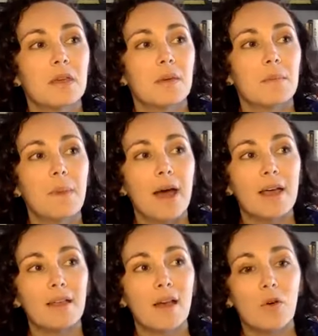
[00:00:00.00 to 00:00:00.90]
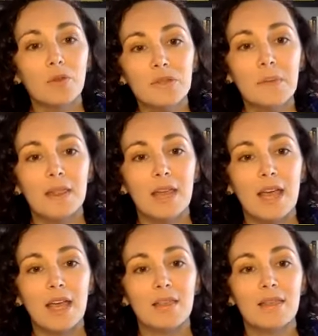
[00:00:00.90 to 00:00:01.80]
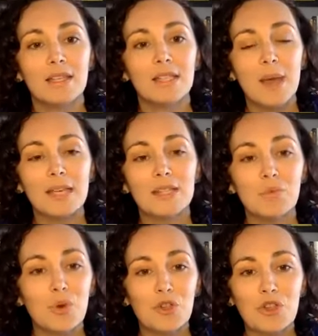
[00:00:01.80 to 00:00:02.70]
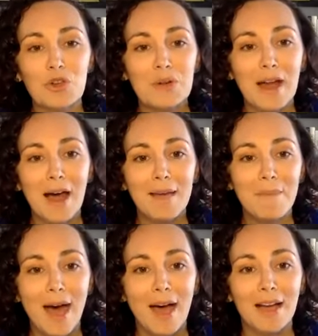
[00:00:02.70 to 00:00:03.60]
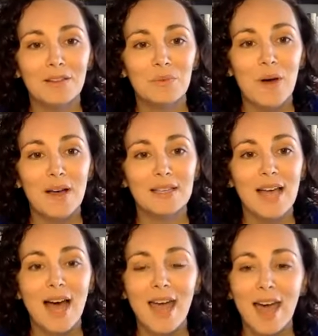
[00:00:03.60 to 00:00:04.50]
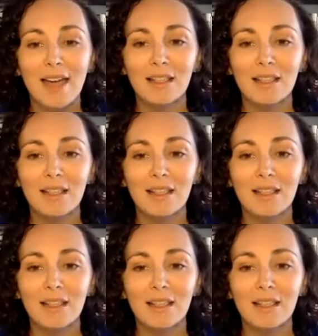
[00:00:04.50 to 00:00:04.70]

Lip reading: But ultimately, the space in which you and I met was I had